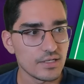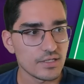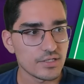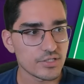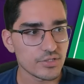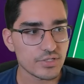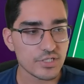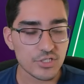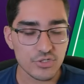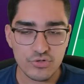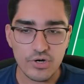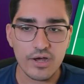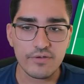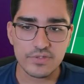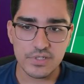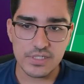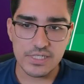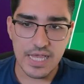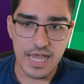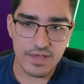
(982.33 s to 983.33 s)
So this draft
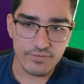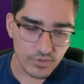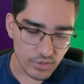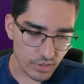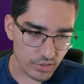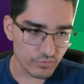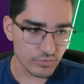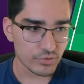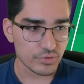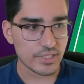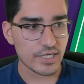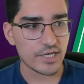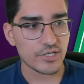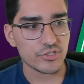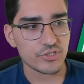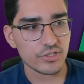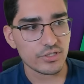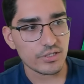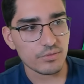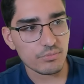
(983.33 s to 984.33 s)
does have a lot of
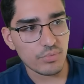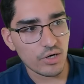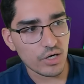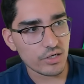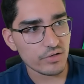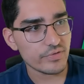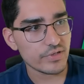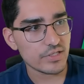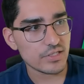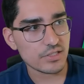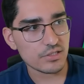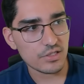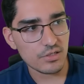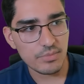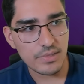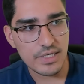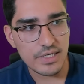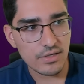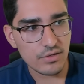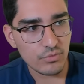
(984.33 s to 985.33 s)
rotation, and part of it is going to
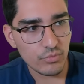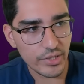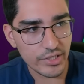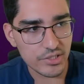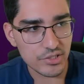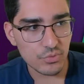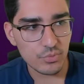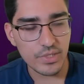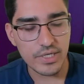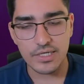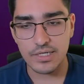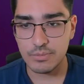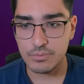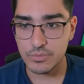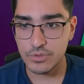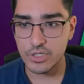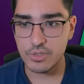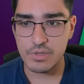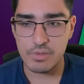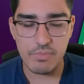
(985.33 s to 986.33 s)
be week to week. I'm
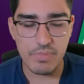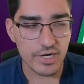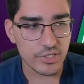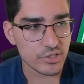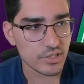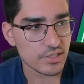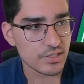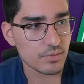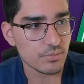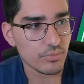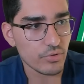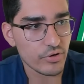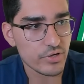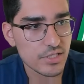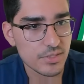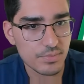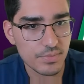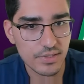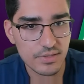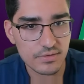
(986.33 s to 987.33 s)
going to be benching some points,
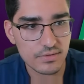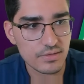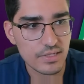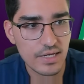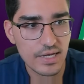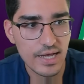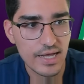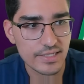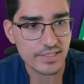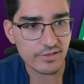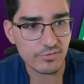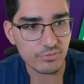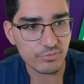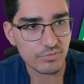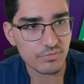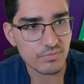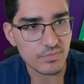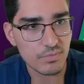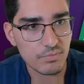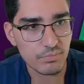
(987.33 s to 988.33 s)
but as I've
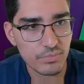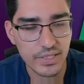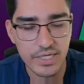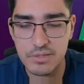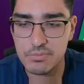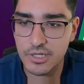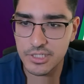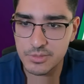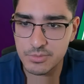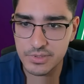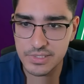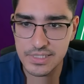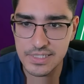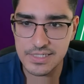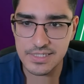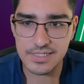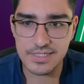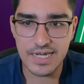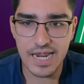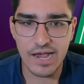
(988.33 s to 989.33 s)
played multiple
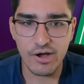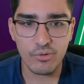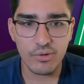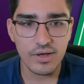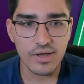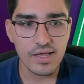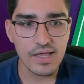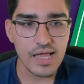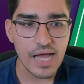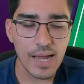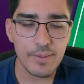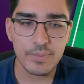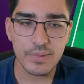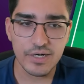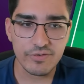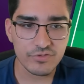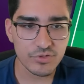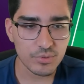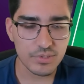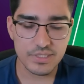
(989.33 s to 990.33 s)
seasons now, I'm
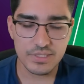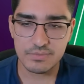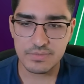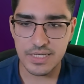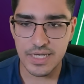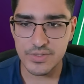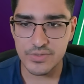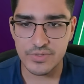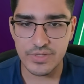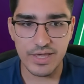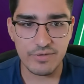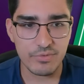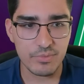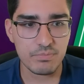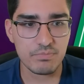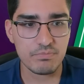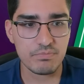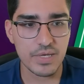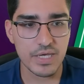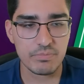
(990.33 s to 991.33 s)
comfortable sometimes with having
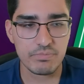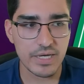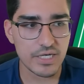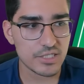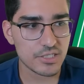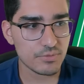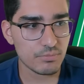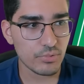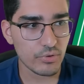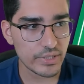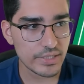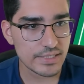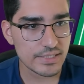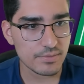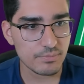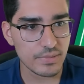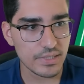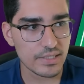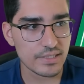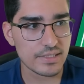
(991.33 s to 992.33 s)
big bench points
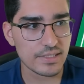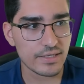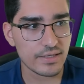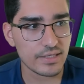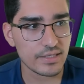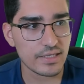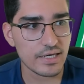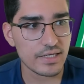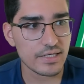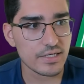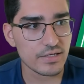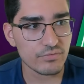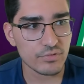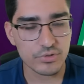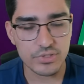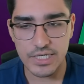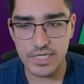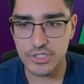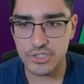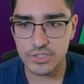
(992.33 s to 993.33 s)
because I think the idea of
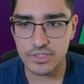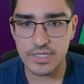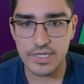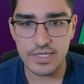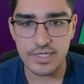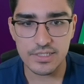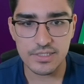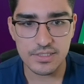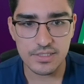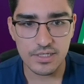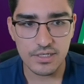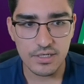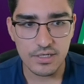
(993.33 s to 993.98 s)
rotation is